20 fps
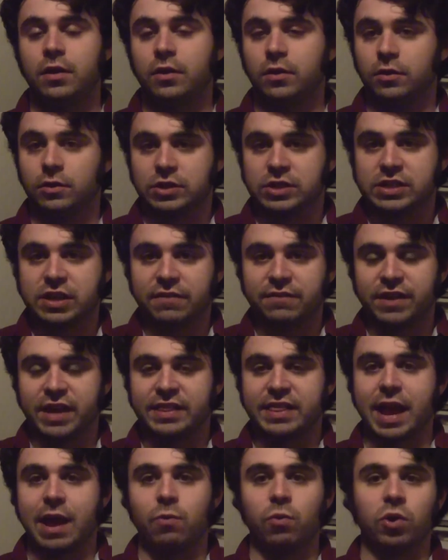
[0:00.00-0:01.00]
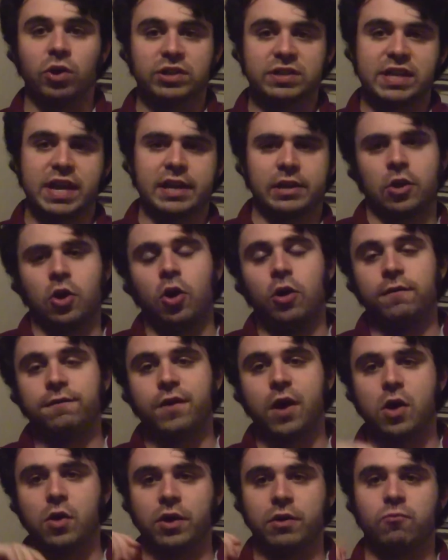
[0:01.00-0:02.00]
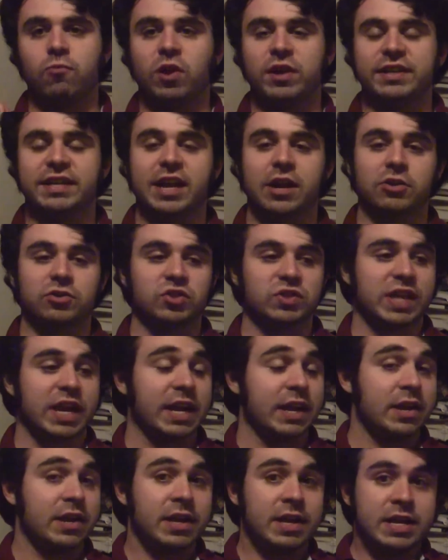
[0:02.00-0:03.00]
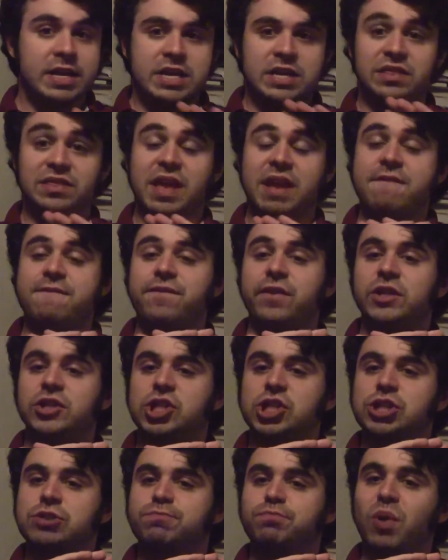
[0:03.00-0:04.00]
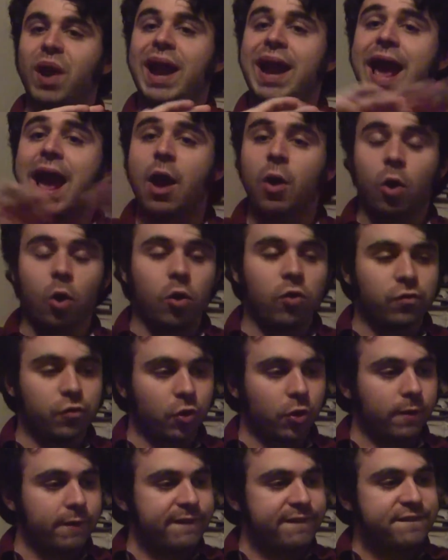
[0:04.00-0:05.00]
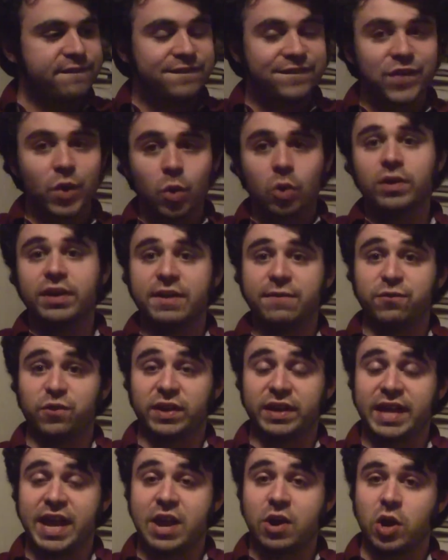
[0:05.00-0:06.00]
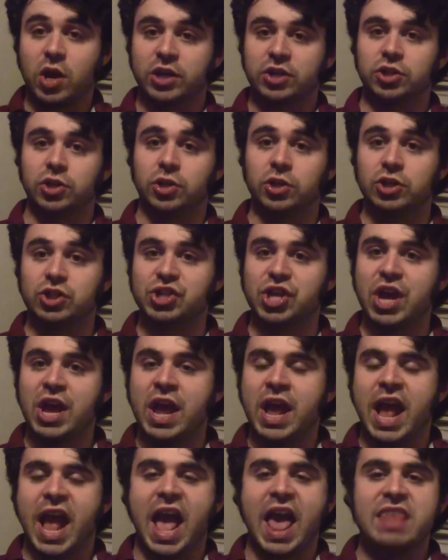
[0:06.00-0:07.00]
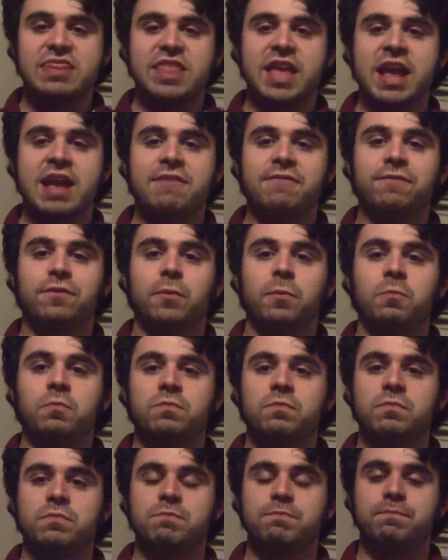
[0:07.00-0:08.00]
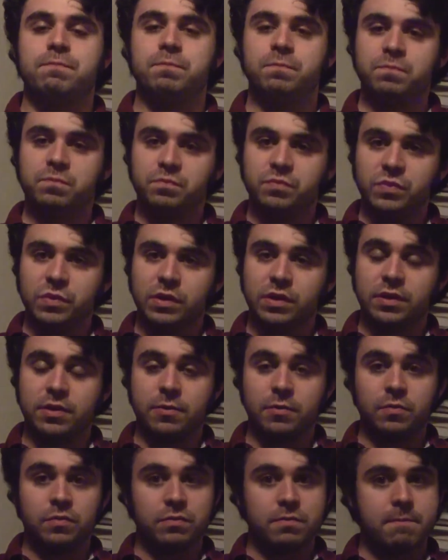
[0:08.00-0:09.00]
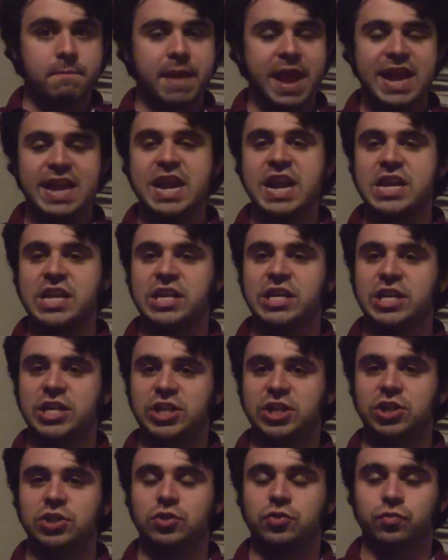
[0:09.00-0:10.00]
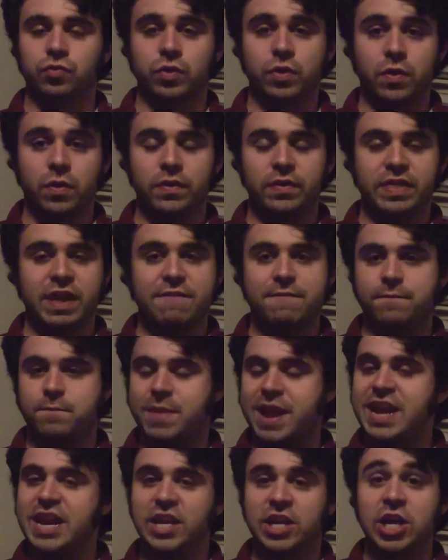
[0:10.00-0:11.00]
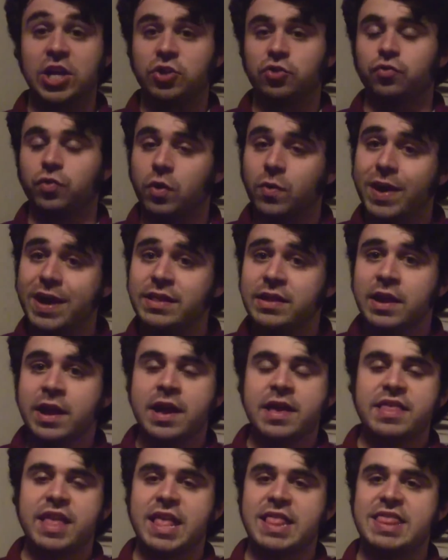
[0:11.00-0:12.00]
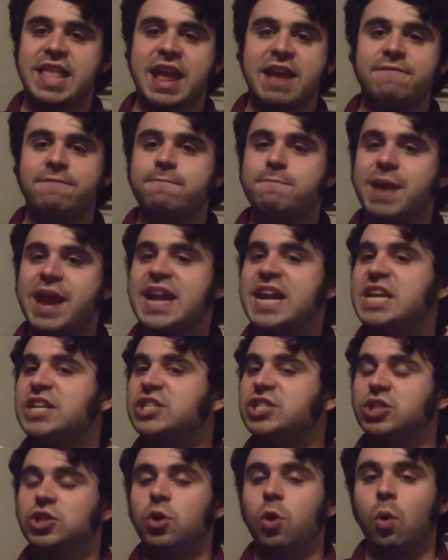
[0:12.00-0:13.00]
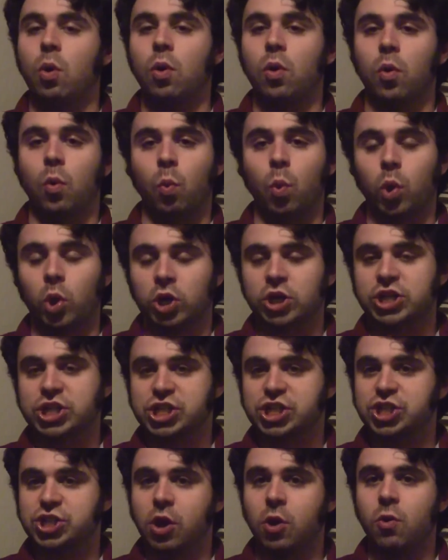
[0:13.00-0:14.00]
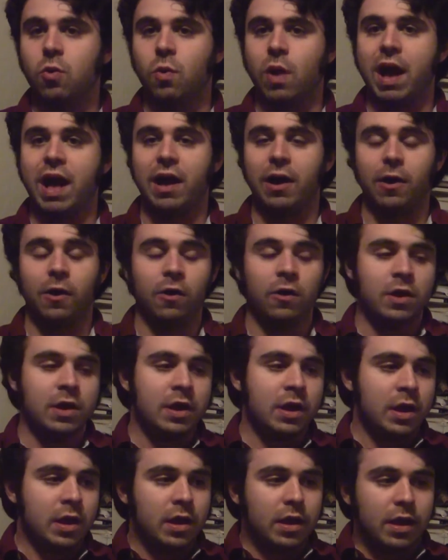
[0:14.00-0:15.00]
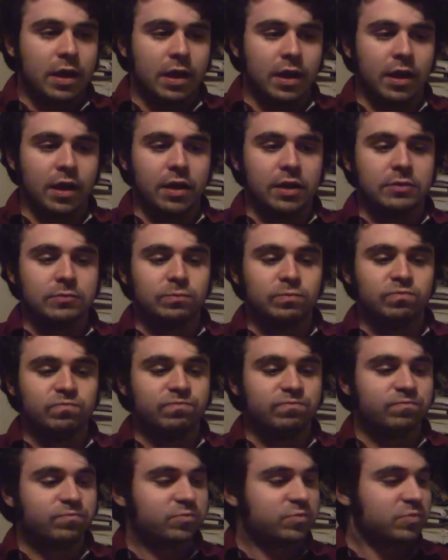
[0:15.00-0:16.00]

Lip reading: or stuff like that, where it's like all following one character. It's like they've spread out over 4 different characters, and they've made it congruent, and they've made it work so well. And